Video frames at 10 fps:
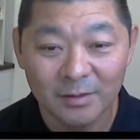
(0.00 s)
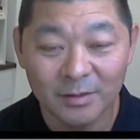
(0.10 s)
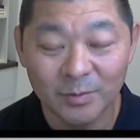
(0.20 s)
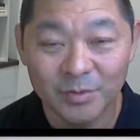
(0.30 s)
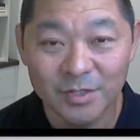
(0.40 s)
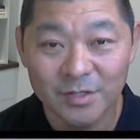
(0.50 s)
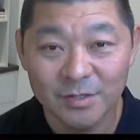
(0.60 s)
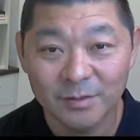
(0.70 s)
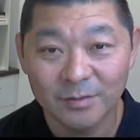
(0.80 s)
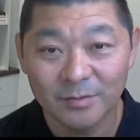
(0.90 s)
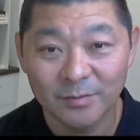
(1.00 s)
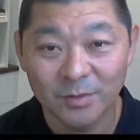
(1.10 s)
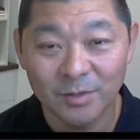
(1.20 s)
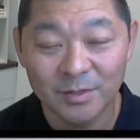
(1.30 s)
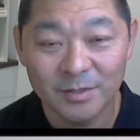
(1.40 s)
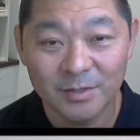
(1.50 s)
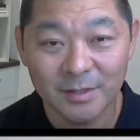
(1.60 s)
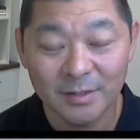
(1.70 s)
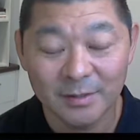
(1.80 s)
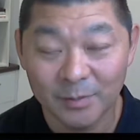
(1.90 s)
or the position was,
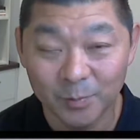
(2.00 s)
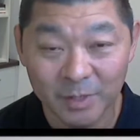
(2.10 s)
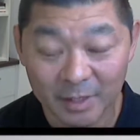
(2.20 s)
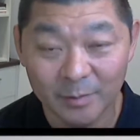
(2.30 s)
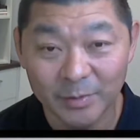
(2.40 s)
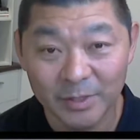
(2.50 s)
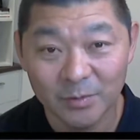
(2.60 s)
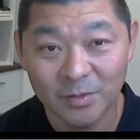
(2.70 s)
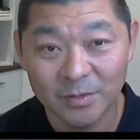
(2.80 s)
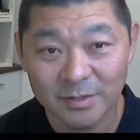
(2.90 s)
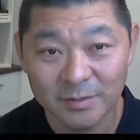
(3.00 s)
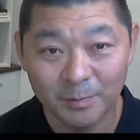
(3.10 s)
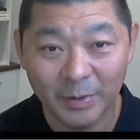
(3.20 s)
the company was